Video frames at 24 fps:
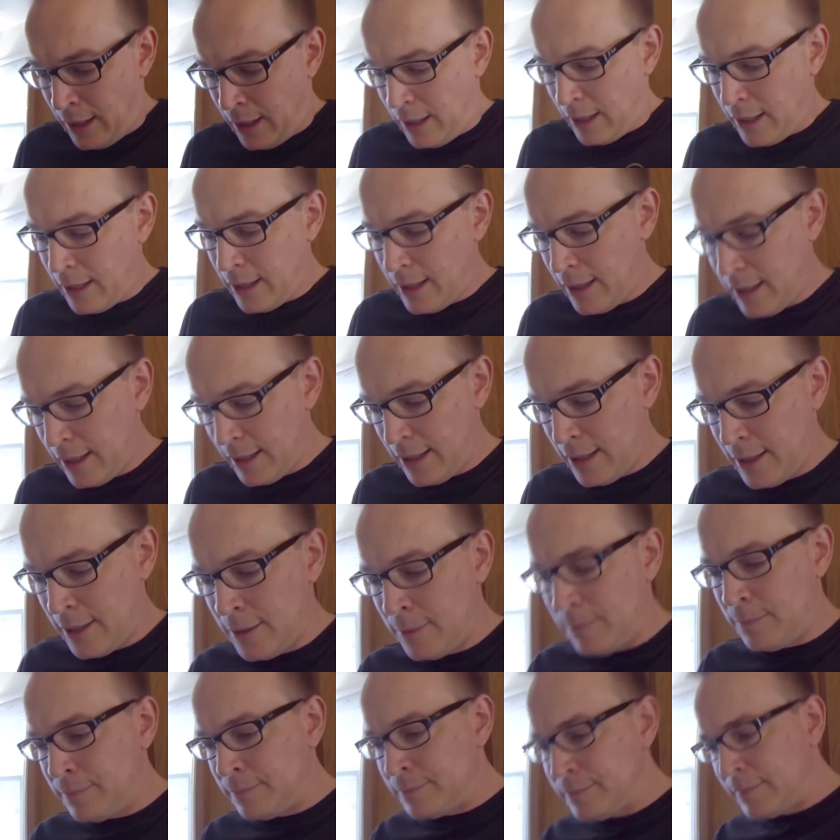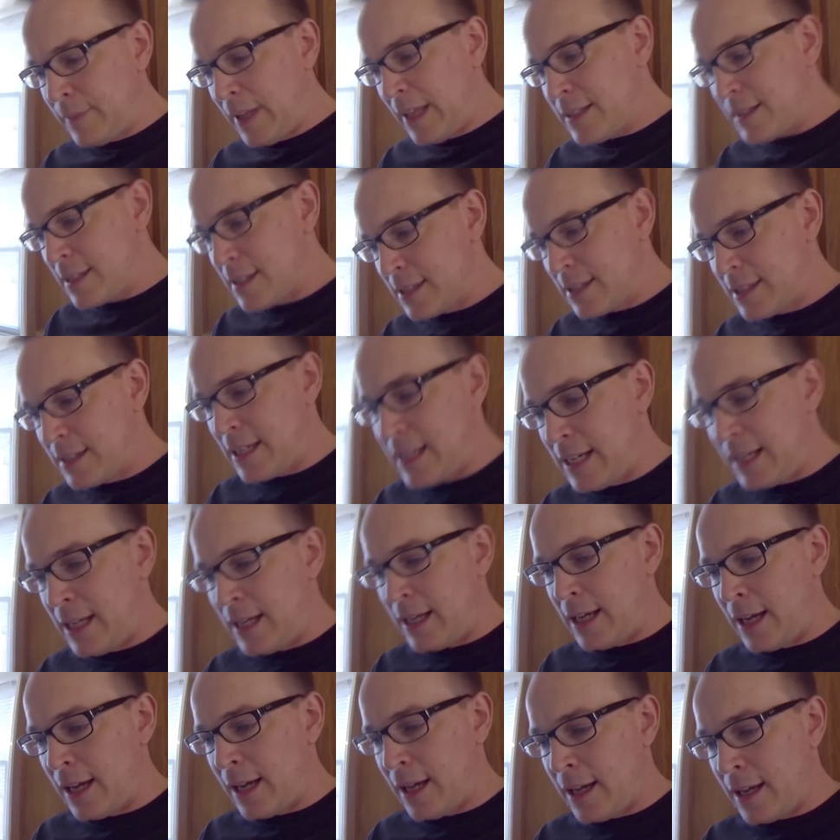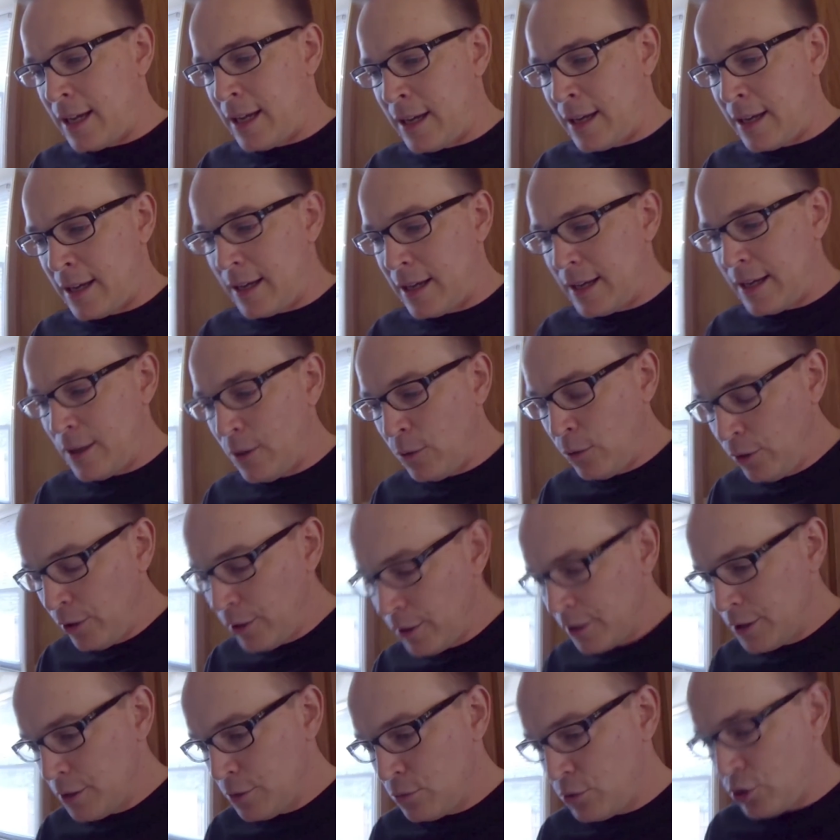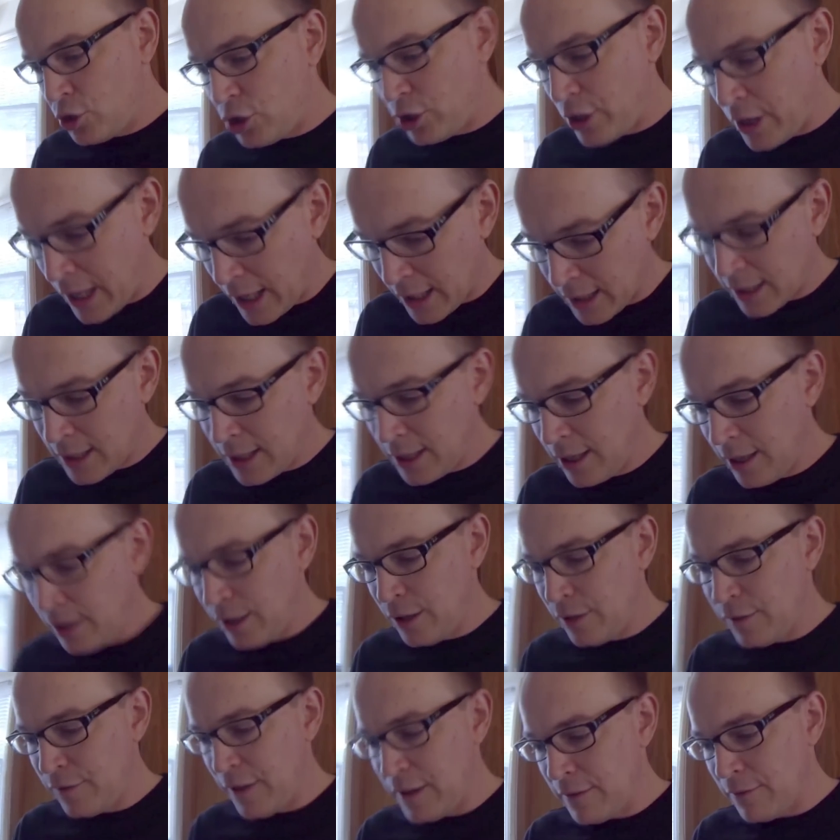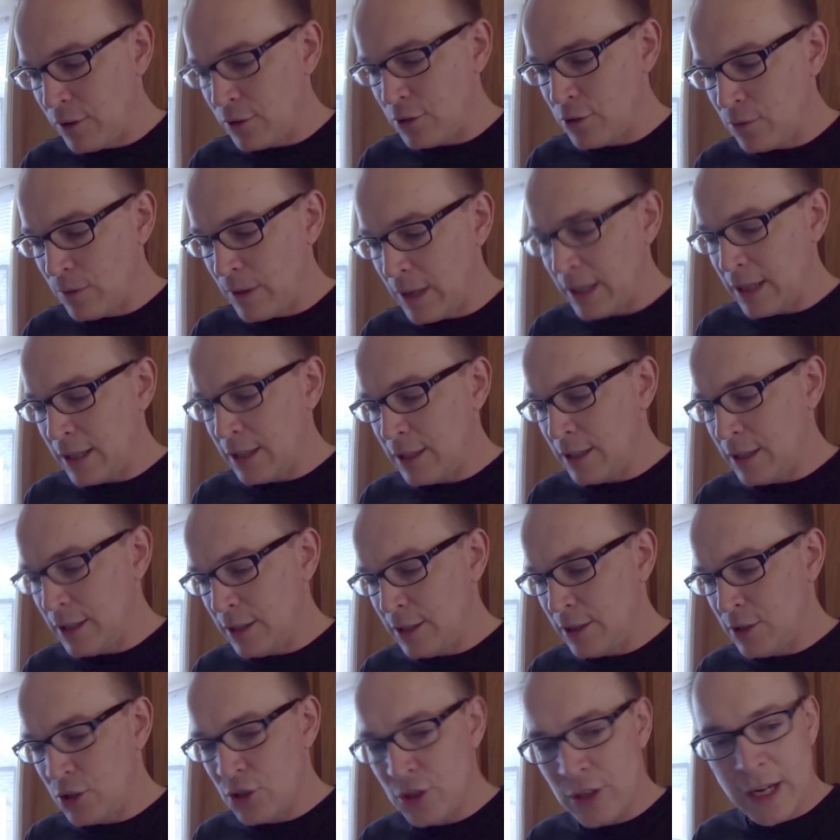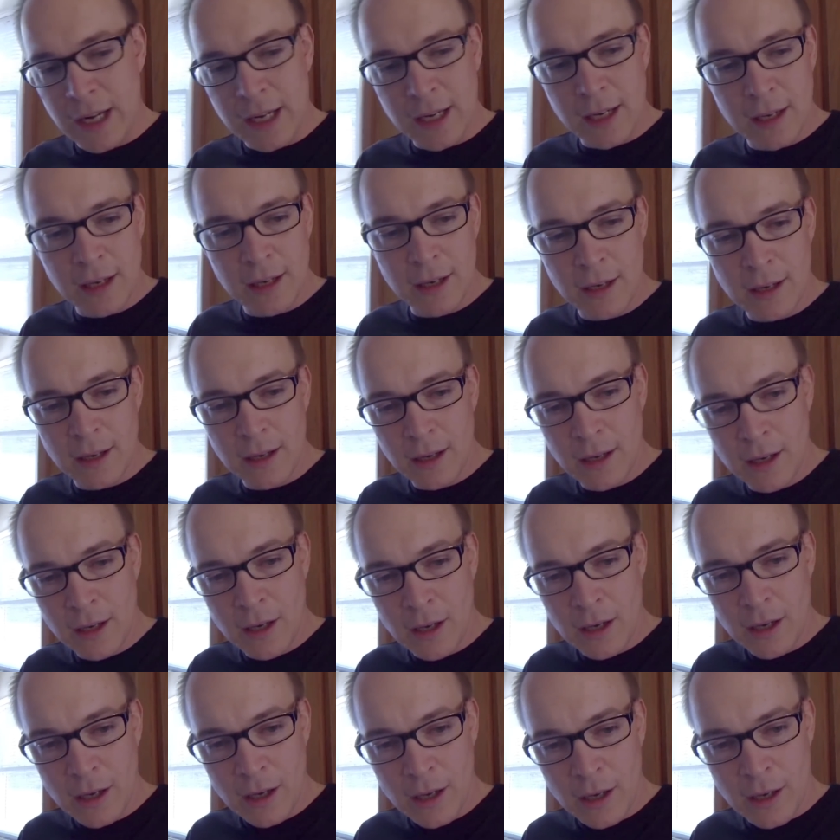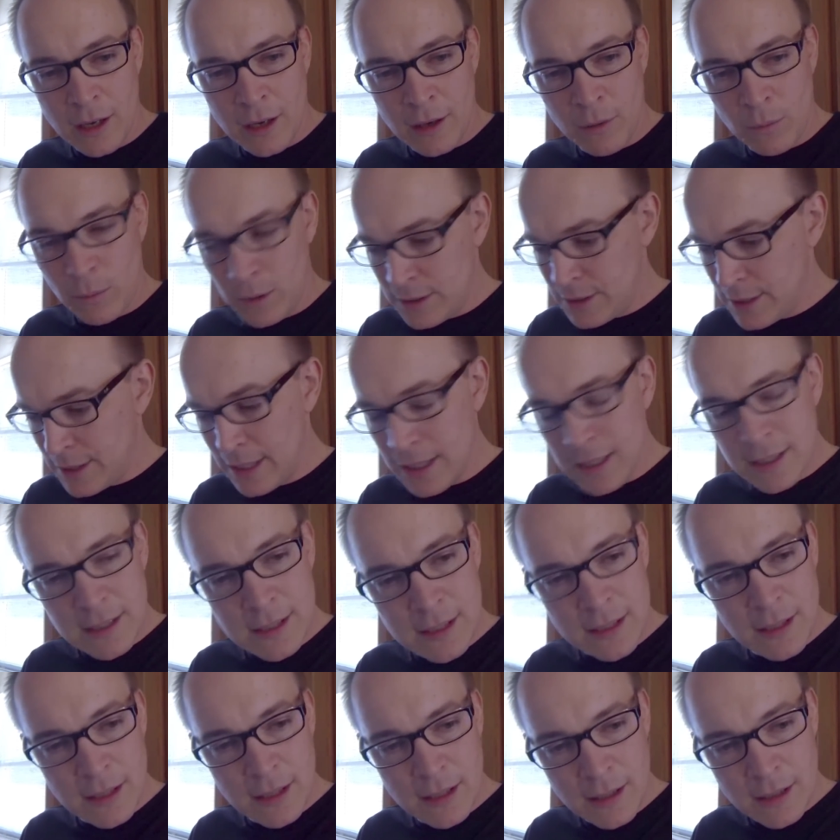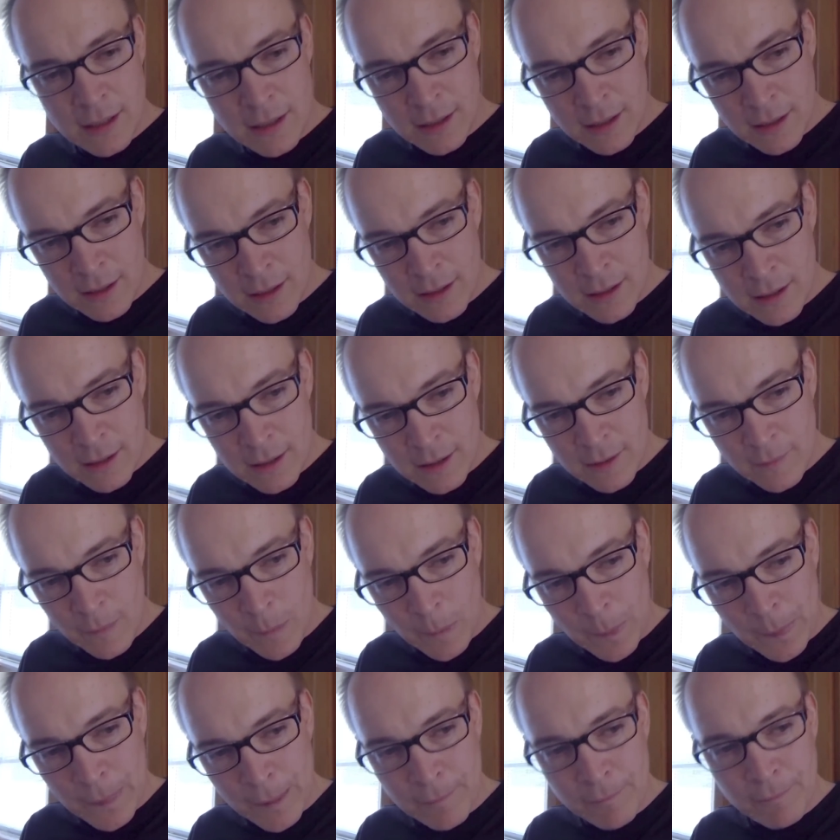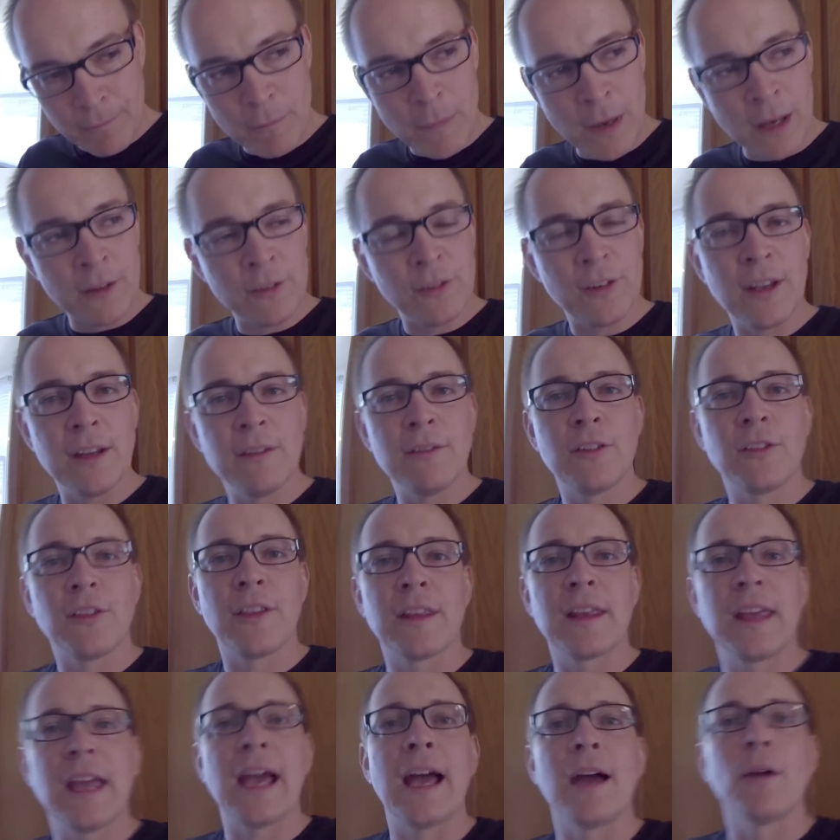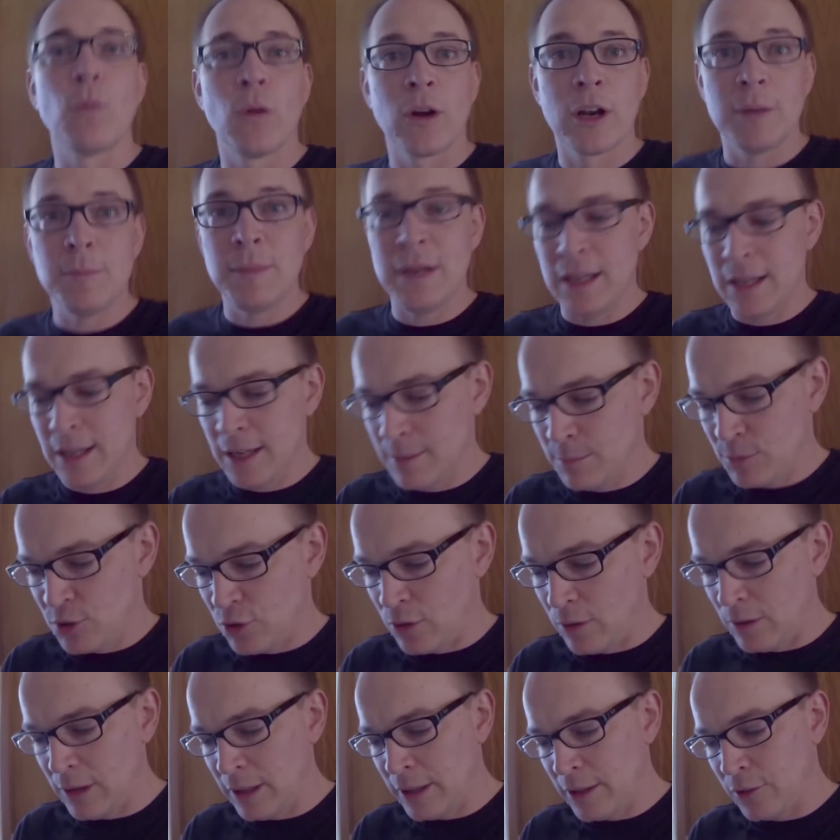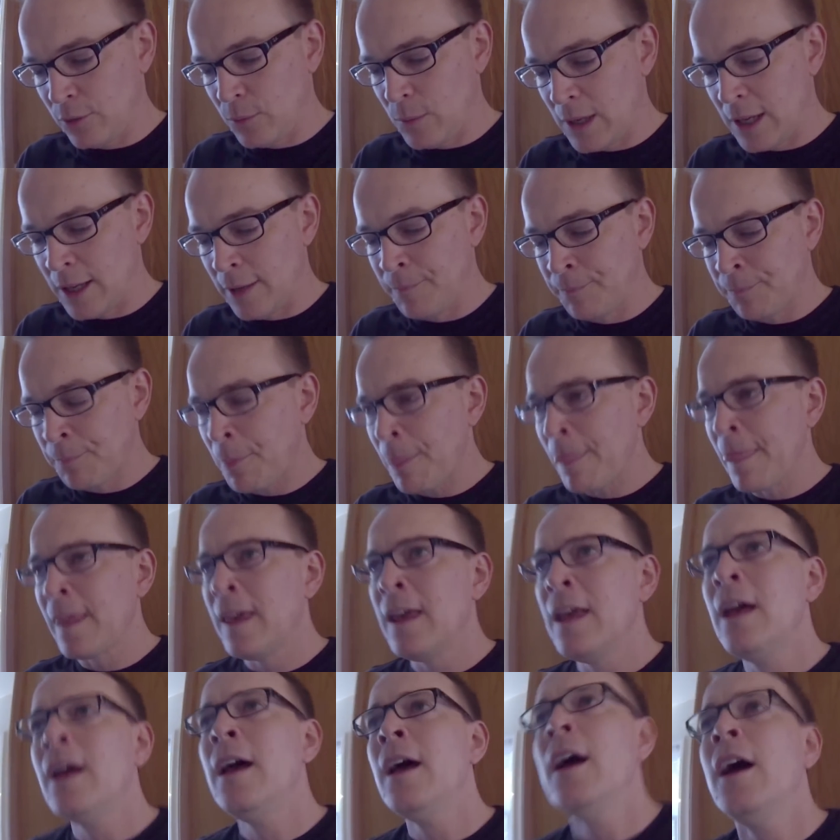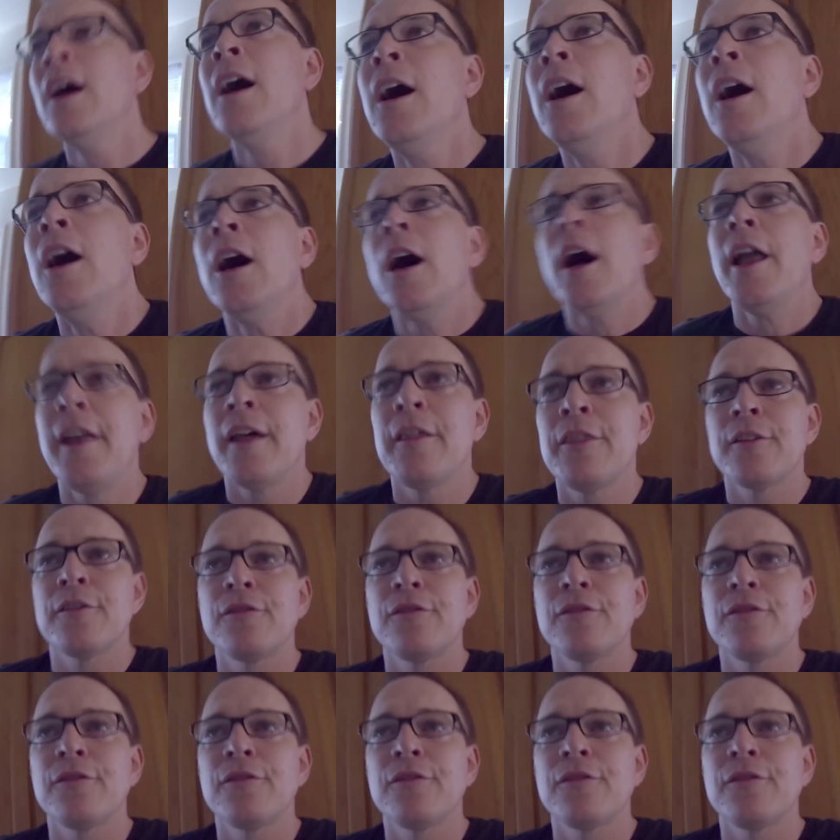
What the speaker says: Let's see, how old are you? Check. Favorite drink? Check. What's this? Miles Davis the cat. We're gonna meet him shortly as well. Another